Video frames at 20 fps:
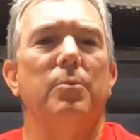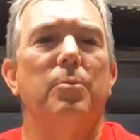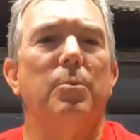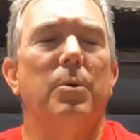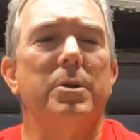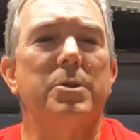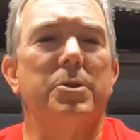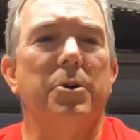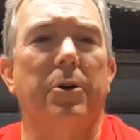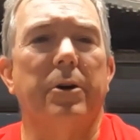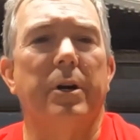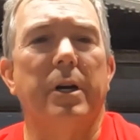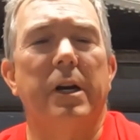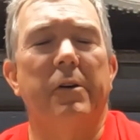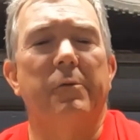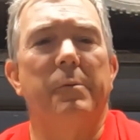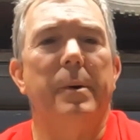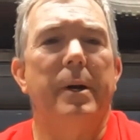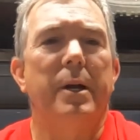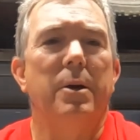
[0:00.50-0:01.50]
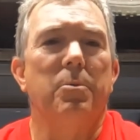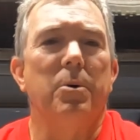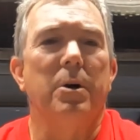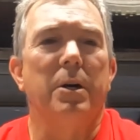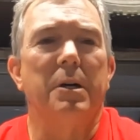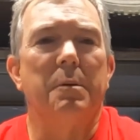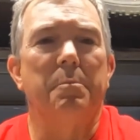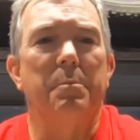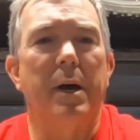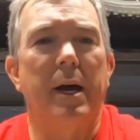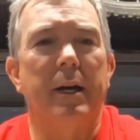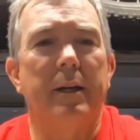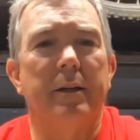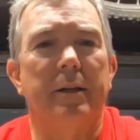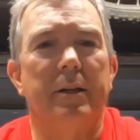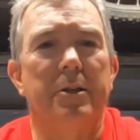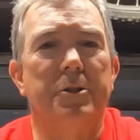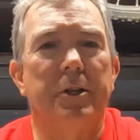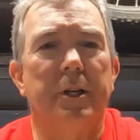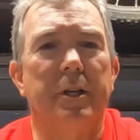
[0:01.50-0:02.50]
What's going on, everybody? Welcome back
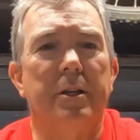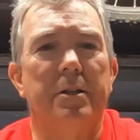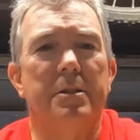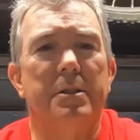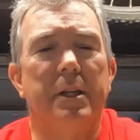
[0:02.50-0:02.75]
to the channel.